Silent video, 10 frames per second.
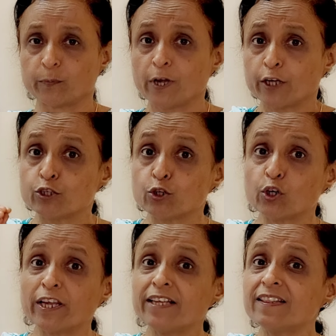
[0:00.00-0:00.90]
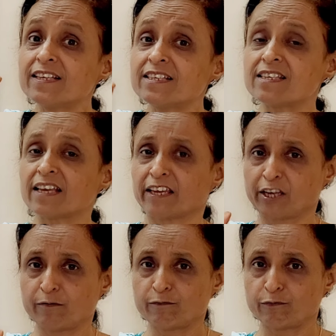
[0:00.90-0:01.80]
During the
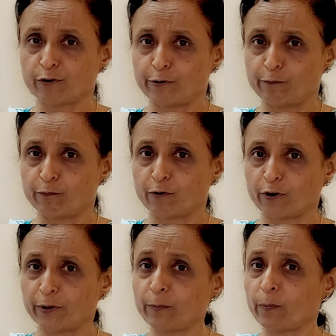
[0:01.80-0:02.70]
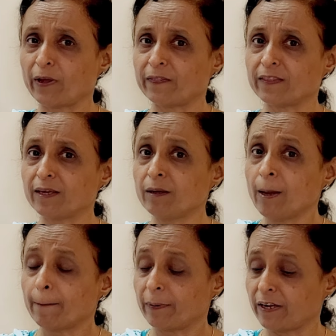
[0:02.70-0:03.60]
Second World War, when the
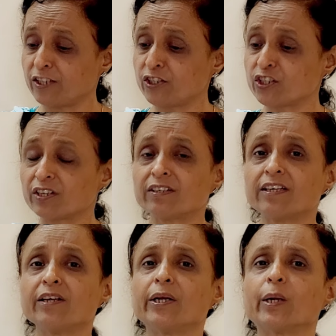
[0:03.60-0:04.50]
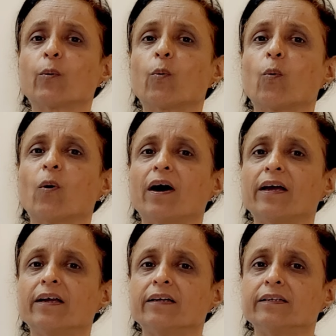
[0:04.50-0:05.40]
patient they
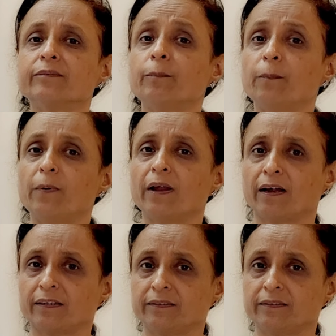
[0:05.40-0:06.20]
required blood,